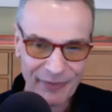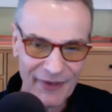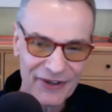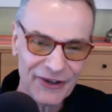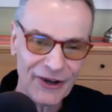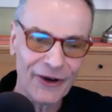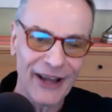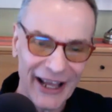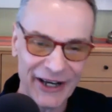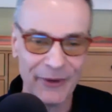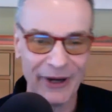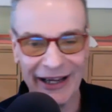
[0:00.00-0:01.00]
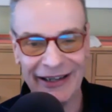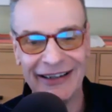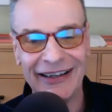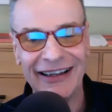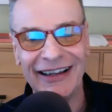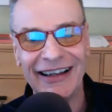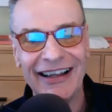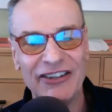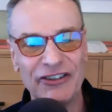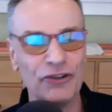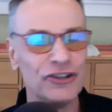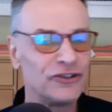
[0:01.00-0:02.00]
So anyway,
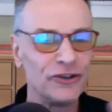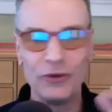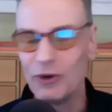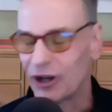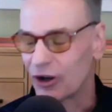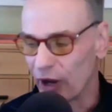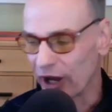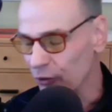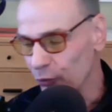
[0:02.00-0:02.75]
just to do a quick